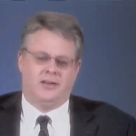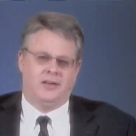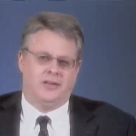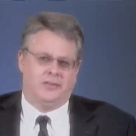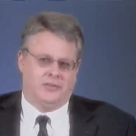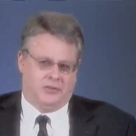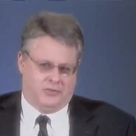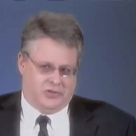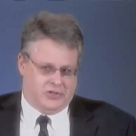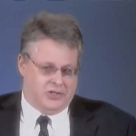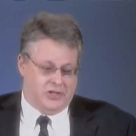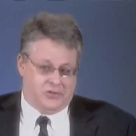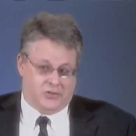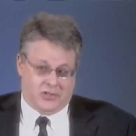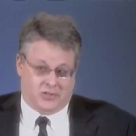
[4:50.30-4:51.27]
the
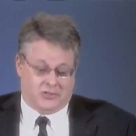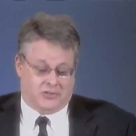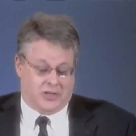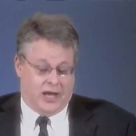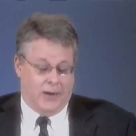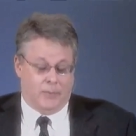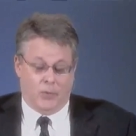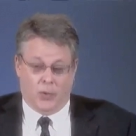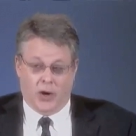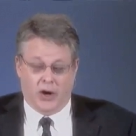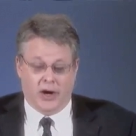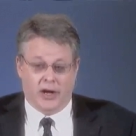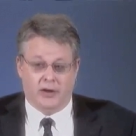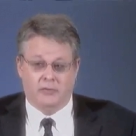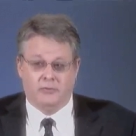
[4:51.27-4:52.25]
statistics I'm aware
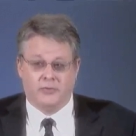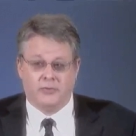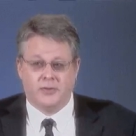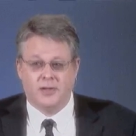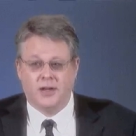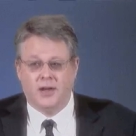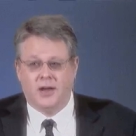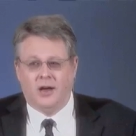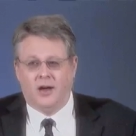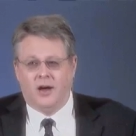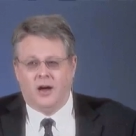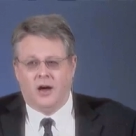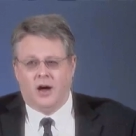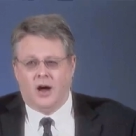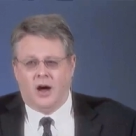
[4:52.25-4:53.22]
of
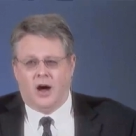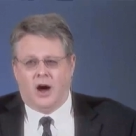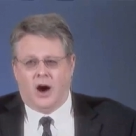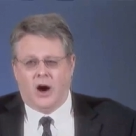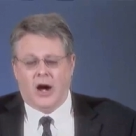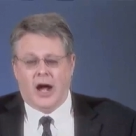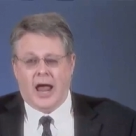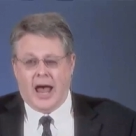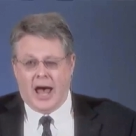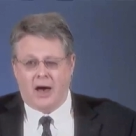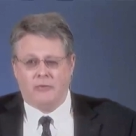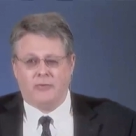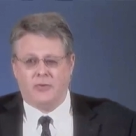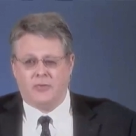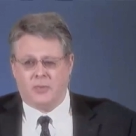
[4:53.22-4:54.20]
are
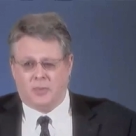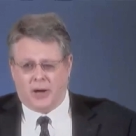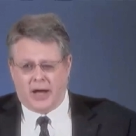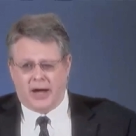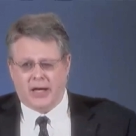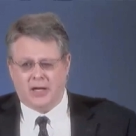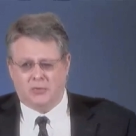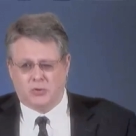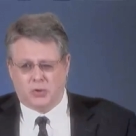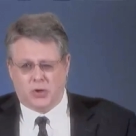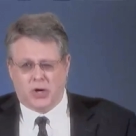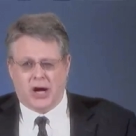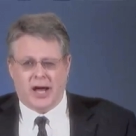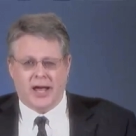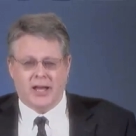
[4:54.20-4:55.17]
half of the body of
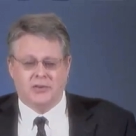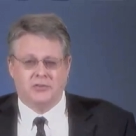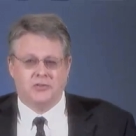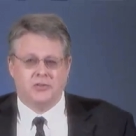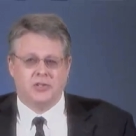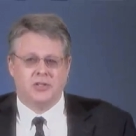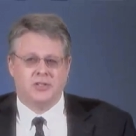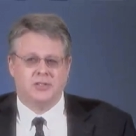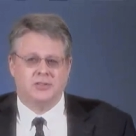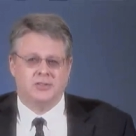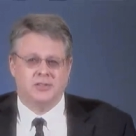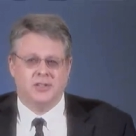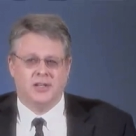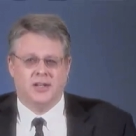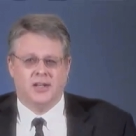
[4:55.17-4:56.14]
Christ
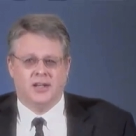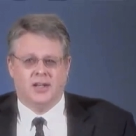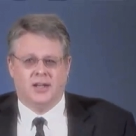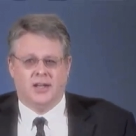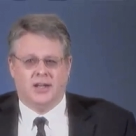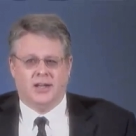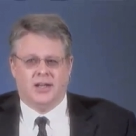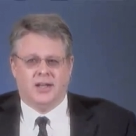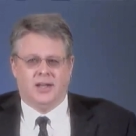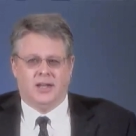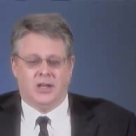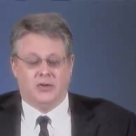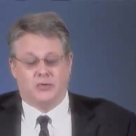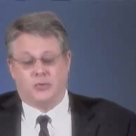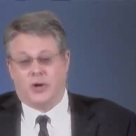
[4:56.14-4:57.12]

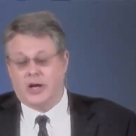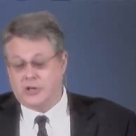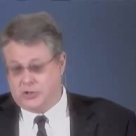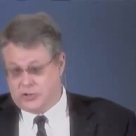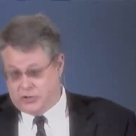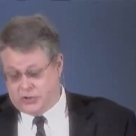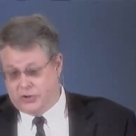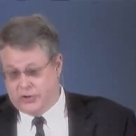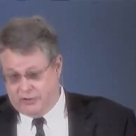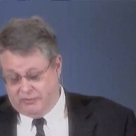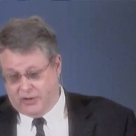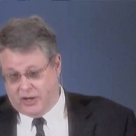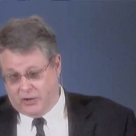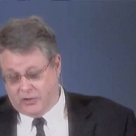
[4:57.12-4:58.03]
is registered to vote.